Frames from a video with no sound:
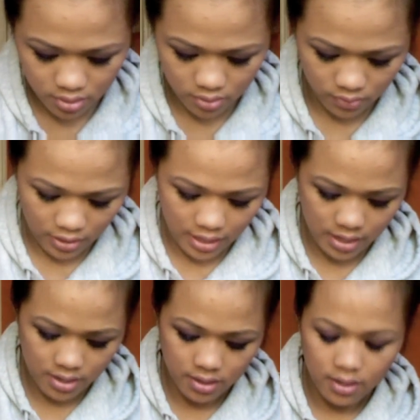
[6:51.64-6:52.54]
Okay,
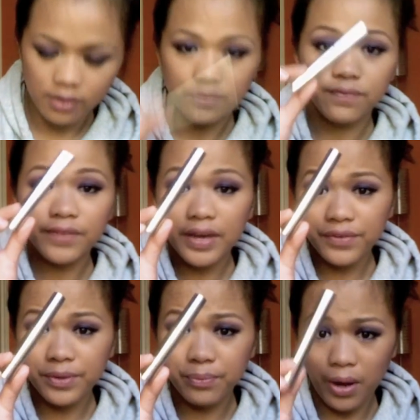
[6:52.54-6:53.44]

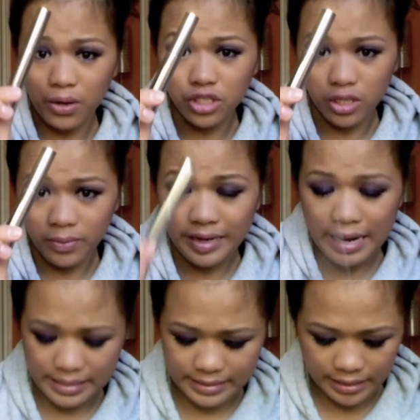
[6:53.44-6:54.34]
favorite brow gel by
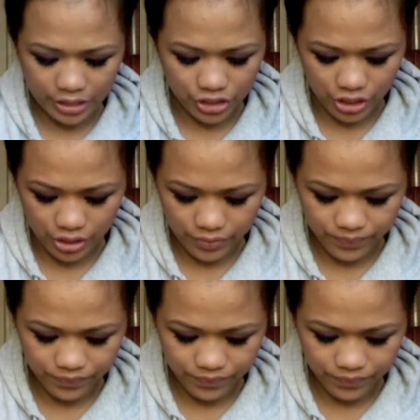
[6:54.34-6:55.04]
Anastasia.